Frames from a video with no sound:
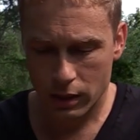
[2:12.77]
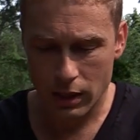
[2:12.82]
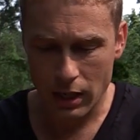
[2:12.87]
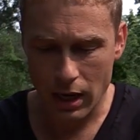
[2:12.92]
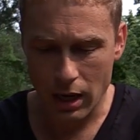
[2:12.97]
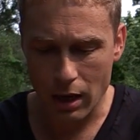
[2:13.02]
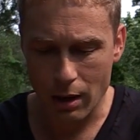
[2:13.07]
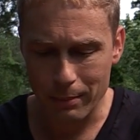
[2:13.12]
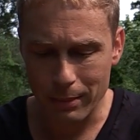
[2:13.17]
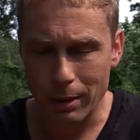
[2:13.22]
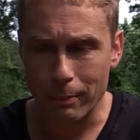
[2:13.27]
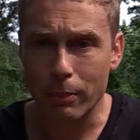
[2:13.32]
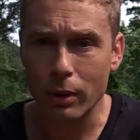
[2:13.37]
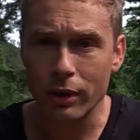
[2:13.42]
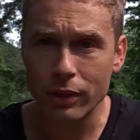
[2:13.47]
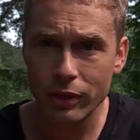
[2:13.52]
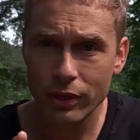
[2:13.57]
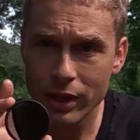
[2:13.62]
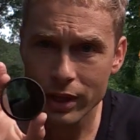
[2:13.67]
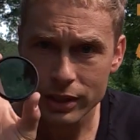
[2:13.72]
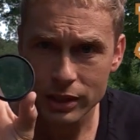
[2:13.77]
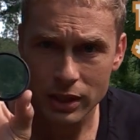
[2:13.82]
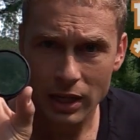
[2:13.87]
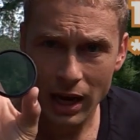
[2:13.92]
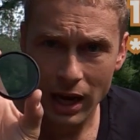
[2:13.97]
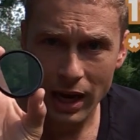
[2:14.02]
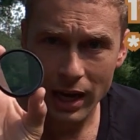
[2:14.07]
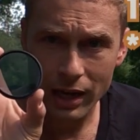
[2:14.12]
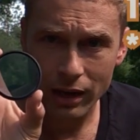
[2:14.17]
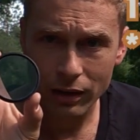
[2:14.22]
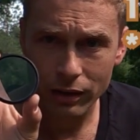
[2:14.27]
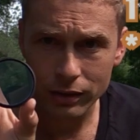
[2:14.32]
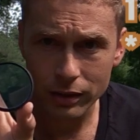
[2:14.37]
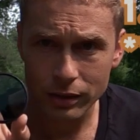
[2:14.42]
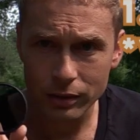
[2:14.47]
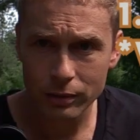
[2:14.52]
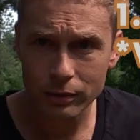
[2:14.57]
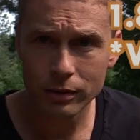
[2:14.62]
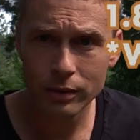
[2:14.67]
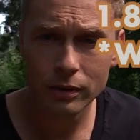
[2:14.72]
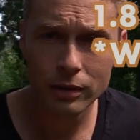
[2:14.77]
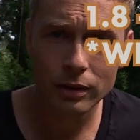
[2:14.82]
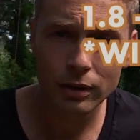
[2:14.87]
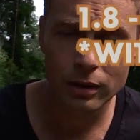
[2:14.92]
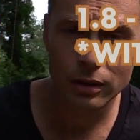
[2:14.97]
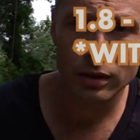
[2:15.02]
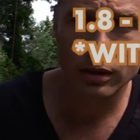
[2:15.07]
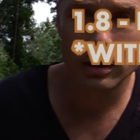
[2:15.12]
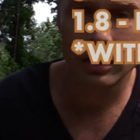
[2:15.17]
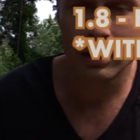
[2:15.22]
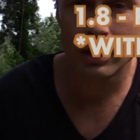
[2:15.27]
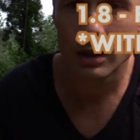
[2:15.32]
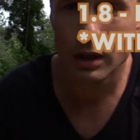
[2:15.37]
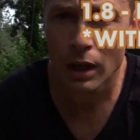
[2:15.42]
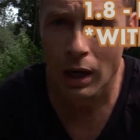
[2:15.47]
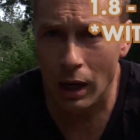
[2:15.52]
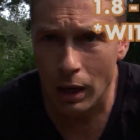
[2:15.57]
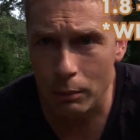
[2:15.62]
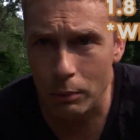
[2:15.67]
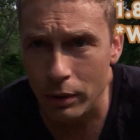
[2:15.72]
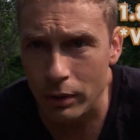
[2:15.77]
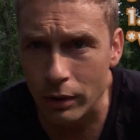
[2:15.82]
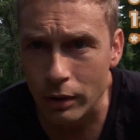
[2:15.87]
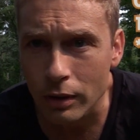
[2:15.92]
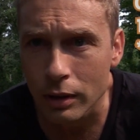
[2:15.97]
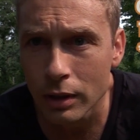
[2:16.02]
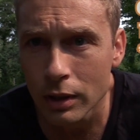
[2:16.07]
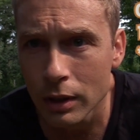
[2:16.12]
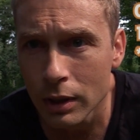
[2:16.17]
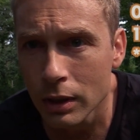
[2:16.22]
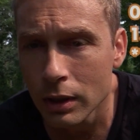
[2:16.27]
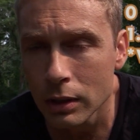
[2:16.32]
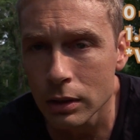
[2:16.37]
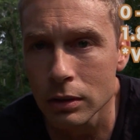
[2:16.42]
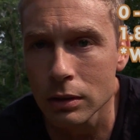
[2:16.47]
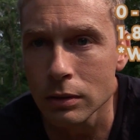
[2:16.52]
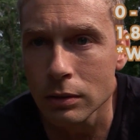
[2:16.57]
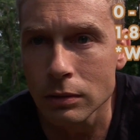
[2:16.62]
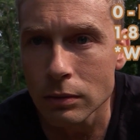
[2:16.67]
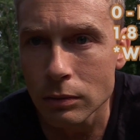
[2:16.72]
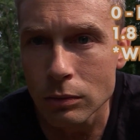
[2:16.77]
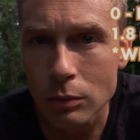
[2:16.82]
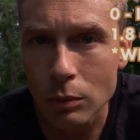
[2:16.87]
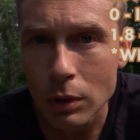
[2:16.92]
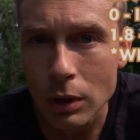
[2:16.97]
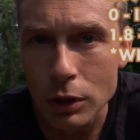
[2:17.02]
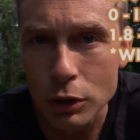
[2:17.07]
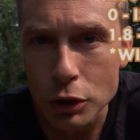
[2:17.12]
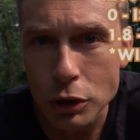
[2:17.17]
Now I'm gonna put this guy on you. I wonder, will it